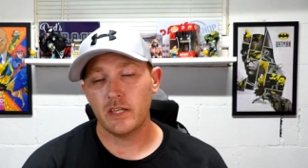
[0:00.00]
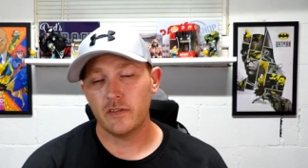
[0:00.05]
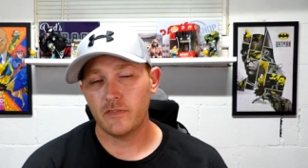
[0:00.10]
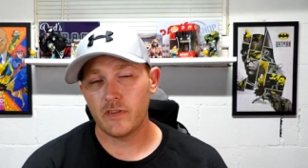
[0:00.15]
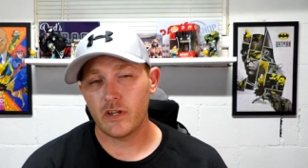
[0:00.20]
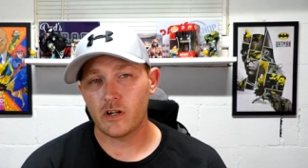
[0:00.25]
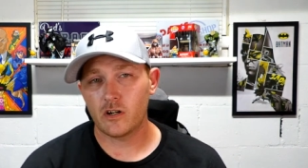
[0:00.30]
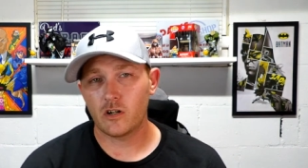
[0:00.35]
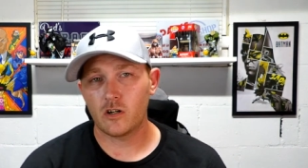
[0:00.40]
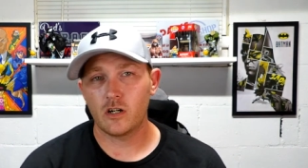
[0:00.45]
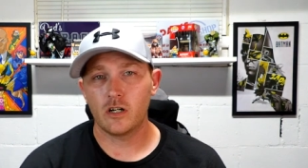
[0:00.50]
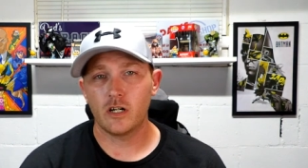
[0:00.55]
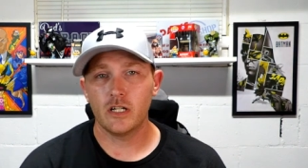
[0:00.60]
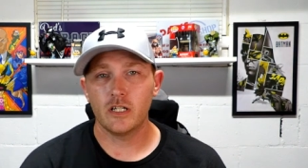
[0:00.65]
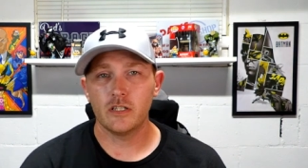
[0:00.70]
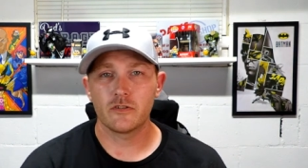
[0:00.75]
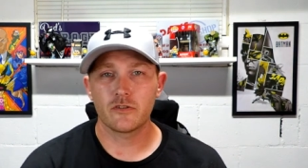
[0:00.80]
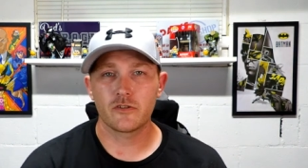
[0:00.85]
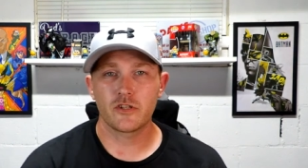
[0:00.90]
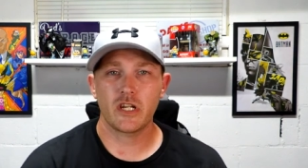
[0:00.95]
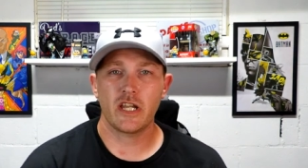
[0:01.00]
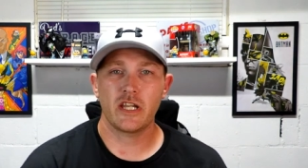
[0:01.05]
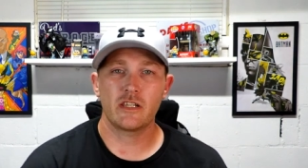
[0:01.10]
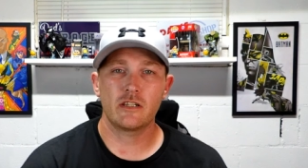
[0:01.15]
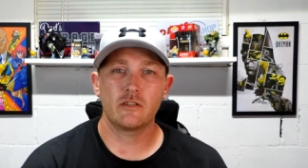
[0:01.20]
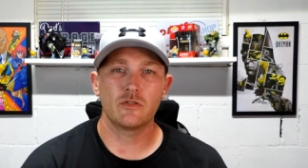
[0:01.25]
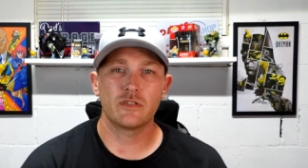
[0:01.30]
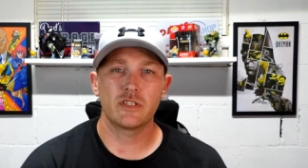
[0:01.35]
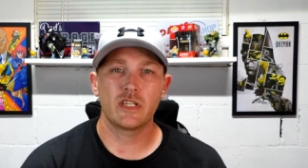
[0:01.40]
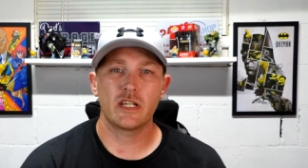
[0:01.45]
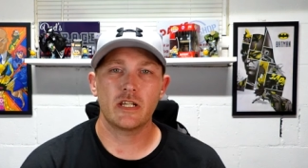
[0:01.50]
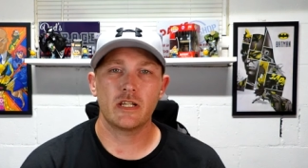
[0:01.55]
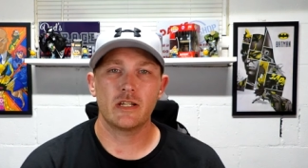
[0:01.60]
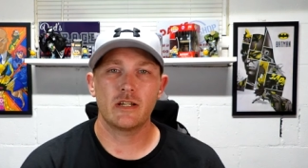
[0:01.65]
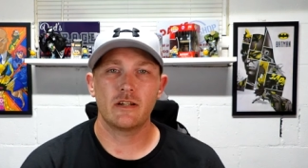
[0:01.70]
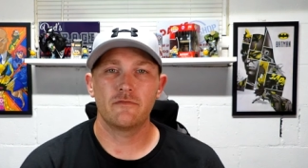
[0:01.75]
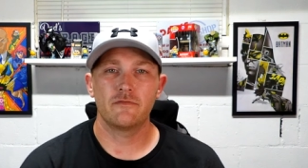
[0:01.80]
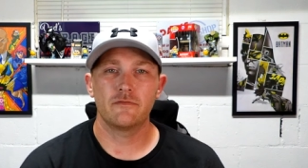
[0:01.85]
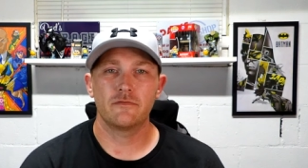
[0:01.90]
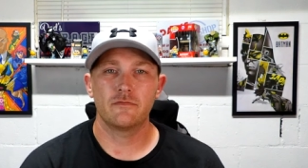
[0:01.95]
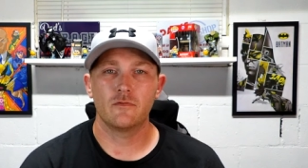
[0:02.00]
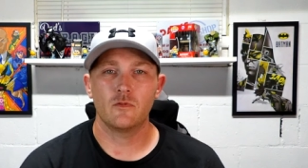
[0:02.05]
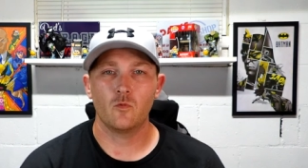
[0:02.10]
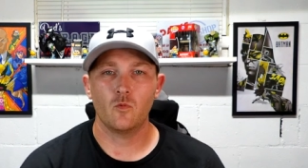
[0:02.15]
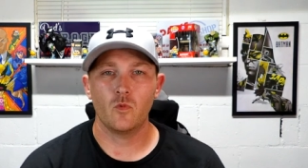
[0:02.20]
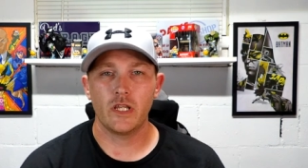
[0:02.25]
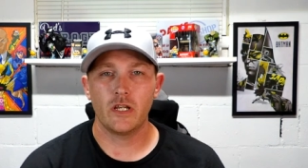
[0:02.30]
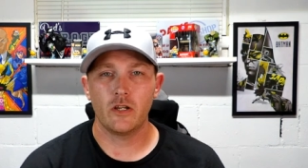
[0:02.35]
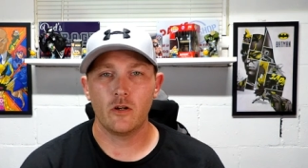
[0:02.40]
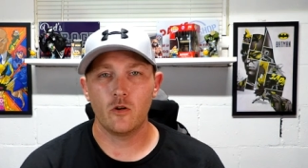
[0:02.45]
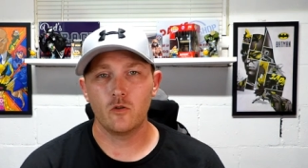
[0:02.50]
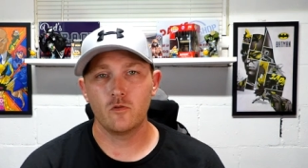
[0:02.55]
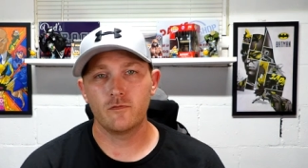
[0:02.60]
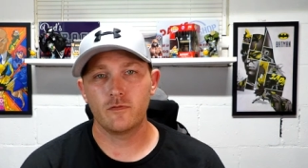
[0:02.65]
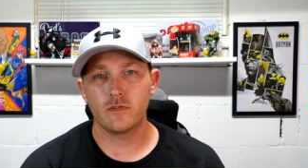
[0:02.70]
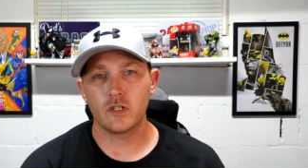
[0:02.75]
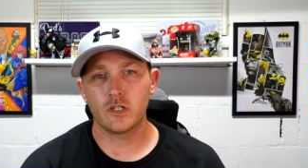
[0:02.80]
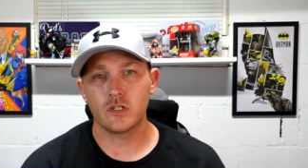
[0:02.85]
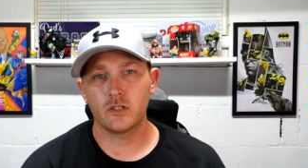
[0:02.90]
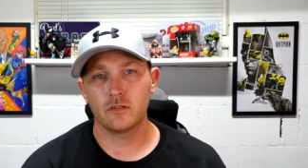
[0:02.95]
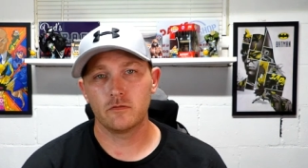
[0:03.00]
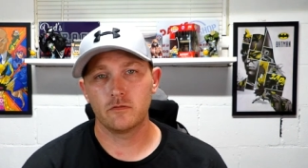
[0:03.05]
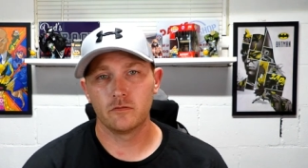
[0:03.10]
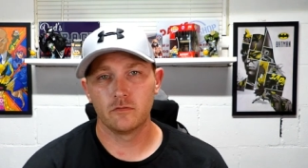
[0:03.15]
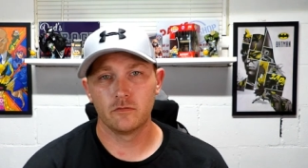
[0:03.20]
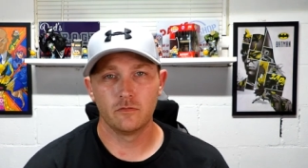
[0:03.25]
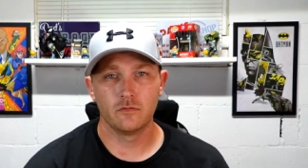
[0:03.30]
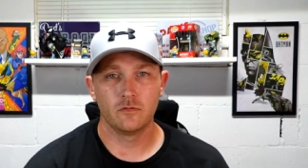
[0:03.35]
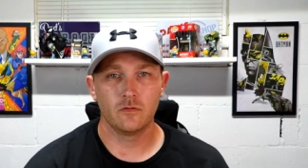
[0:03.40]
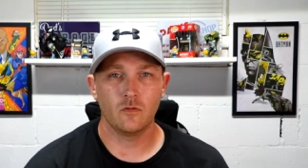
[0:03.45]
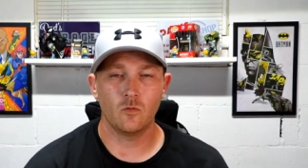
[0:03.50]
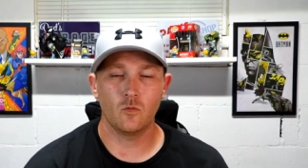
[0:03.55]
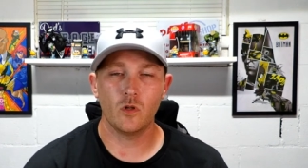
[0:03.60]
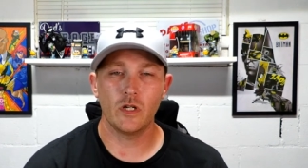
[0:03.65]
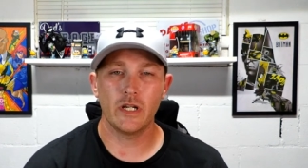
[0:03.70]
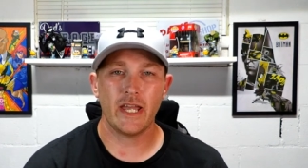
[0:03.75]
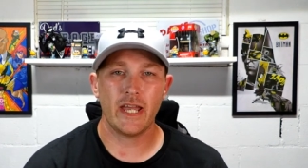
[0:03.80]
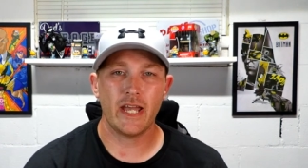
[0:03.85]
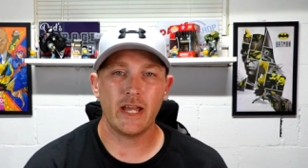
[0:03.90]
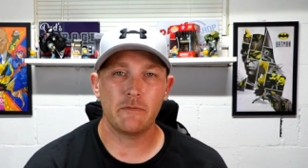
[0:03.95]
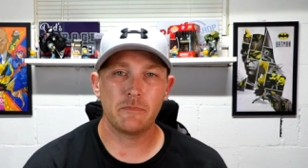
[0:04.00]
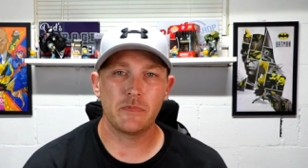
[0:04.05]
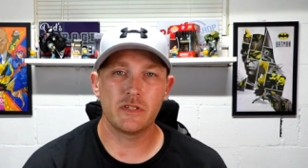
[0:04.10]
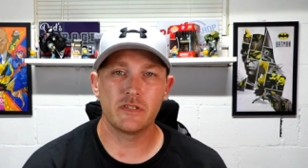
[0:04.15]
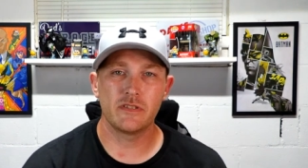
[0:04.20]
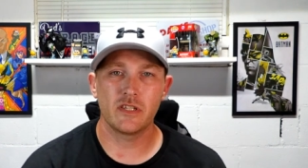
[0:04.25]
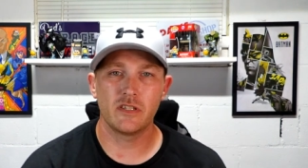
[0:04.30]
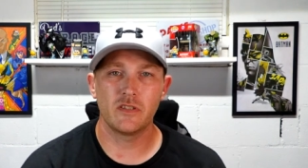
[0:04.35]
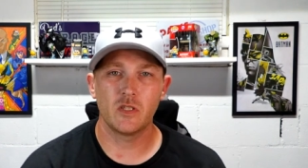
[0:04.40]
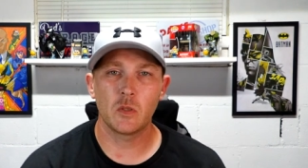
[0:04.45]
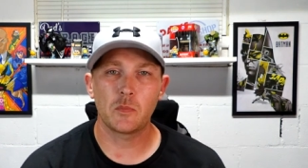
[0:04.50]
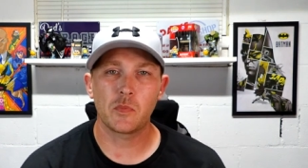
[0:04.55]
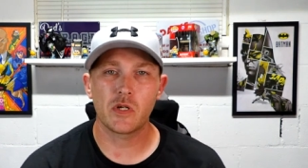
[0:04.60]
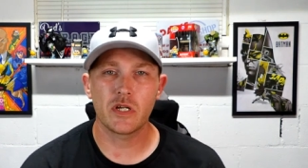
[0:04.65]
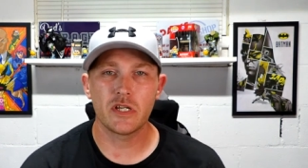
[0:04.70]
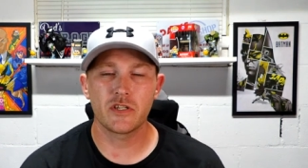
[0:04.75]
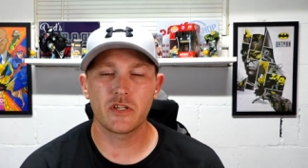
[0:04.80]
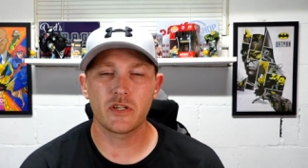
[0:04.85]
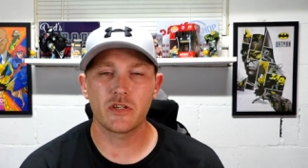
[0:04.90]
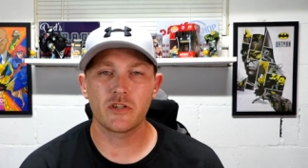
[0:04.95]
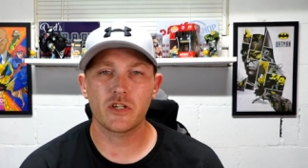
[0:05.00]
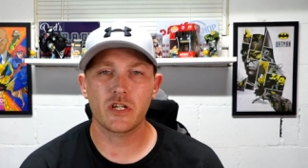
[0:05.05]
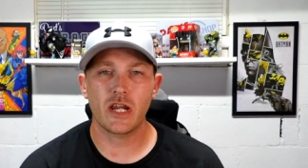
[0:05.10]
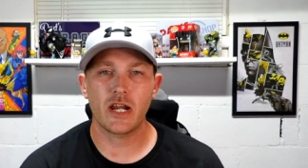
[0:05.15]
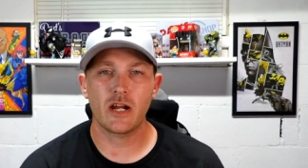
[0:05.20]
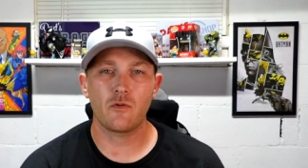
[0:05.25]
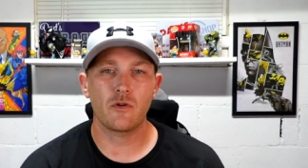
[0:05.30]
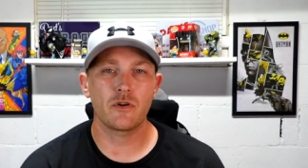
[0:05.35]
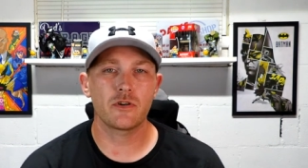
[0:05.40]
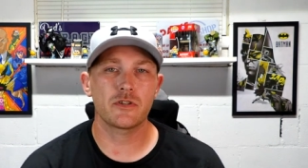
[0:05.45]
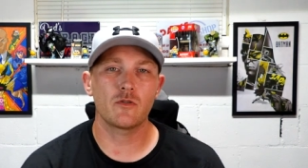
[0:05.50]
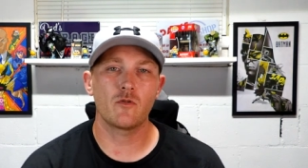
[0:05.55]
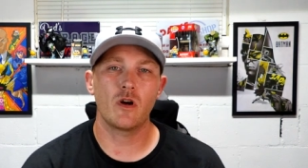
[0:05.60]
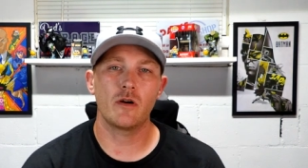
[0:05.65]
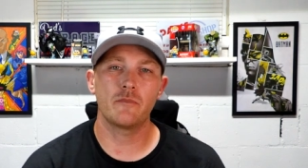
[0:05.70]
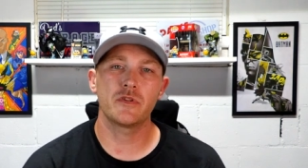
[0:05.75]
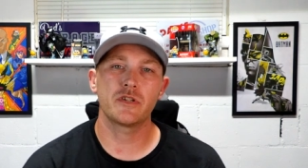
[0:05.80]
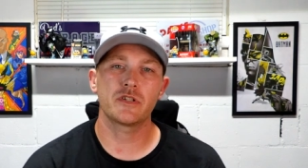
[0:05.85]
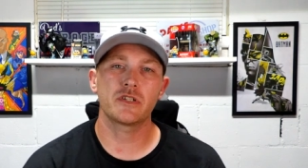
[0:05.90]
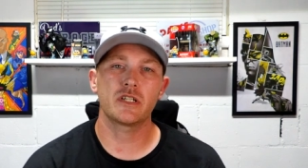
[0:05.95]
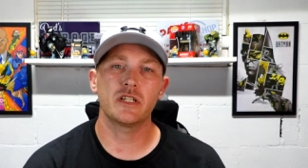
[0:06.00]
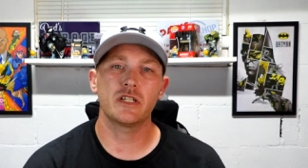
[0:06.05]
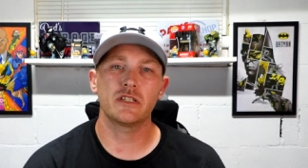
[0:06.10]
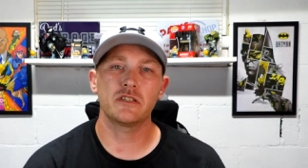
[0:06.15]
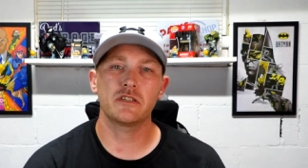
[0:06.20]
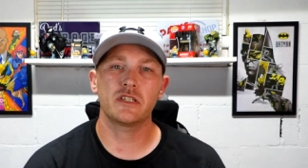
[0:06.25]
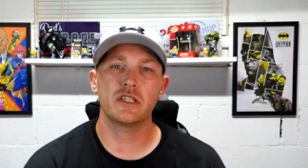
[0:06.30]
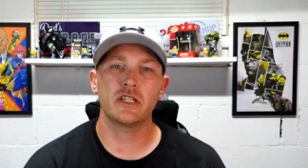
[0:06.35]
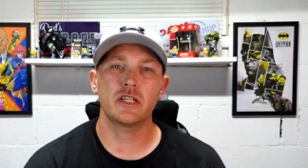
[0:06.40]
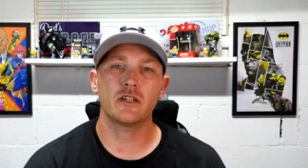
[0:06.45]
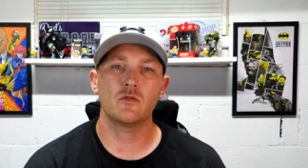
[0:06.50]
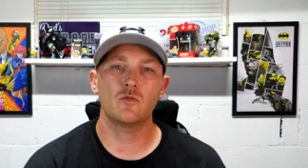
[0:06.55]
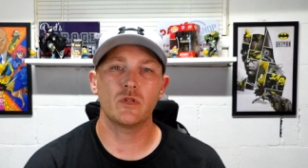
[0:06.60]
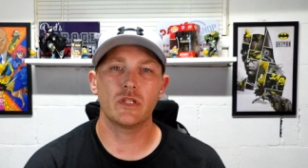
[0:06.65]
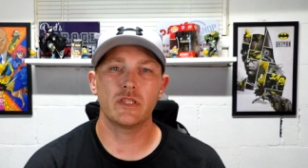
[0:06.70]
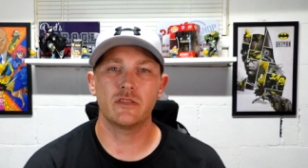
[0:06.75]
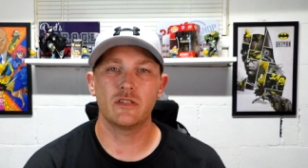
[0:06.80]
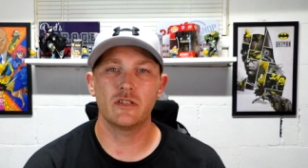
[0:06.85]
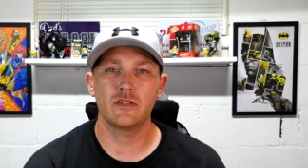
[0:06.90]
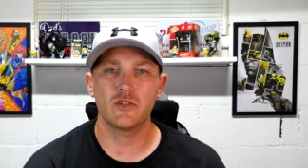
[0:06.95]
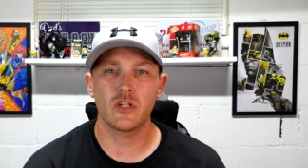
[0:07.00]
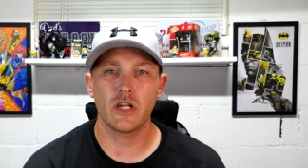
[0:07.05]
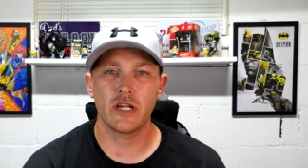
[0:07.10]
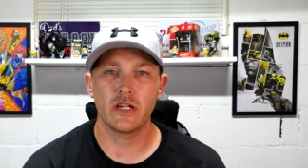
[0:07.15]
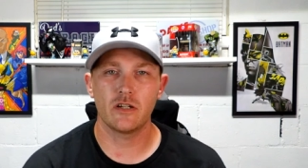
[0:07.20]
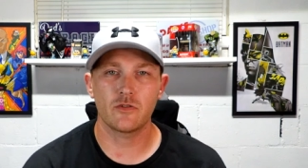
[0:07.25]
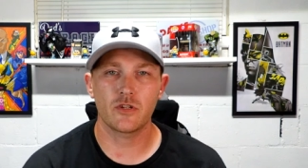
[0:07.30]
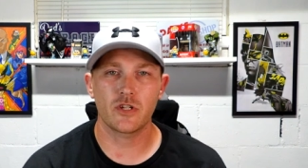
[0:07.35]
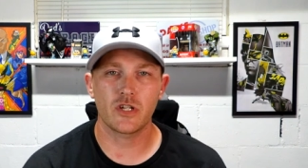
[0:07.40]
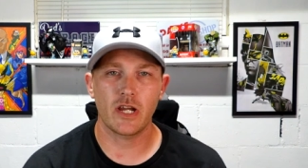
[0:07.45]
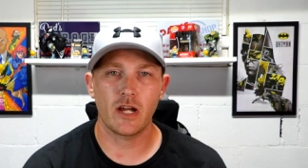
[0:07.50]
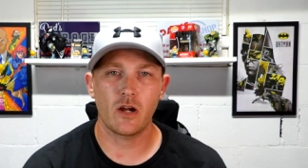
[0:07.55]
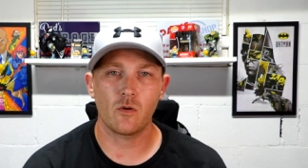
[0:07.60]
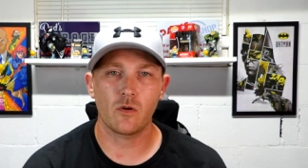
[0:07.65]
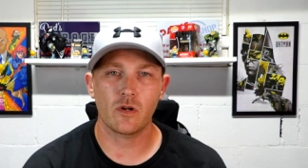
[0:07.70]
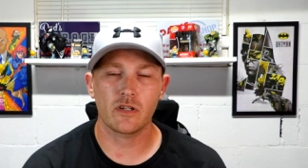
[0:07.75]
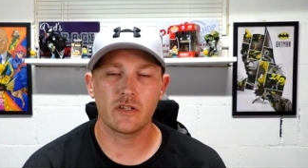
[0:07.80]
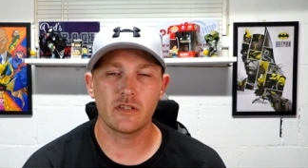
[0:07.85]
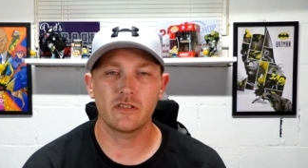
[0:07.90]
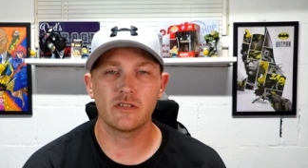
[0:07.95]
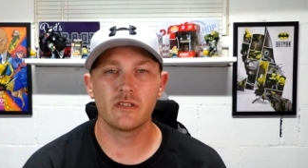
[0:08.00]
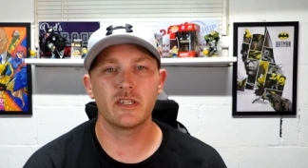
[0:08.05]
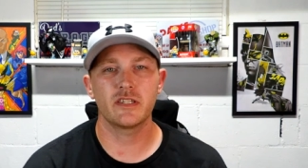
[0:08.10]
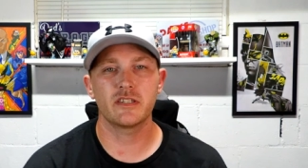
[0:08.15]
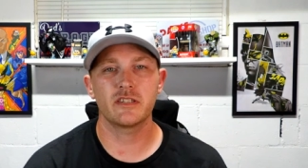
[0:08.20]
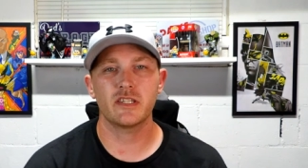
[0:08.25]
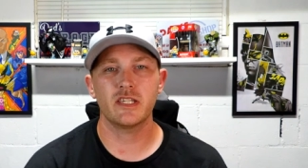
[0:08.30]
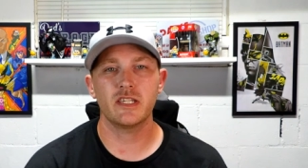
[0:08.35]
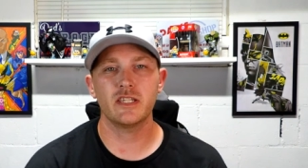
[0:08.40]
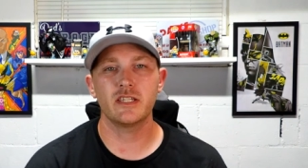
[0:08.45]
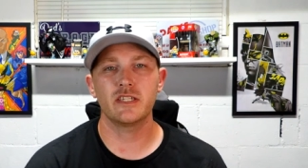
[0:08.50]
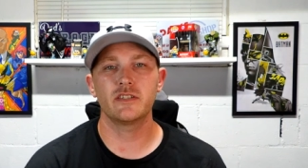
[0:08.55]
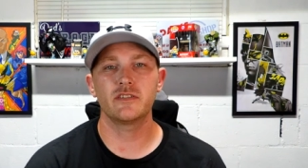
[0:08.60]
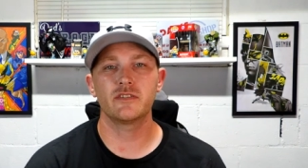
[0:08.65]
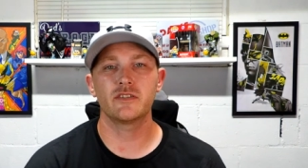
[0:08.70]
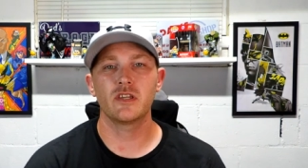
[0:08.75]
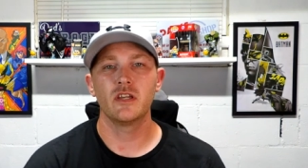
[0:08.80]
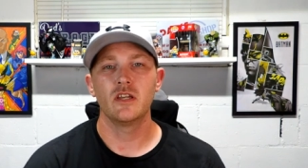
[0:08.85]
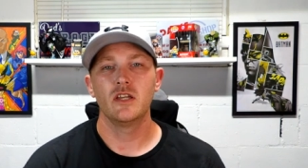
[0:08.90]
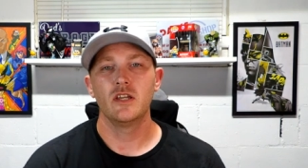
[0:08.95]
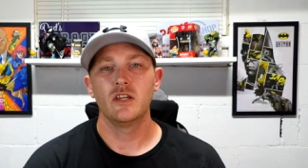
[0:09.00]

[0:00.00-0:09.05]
There are other channels that have went over what happens in the prison shower, so I'm just going to stick with the jail shower because this is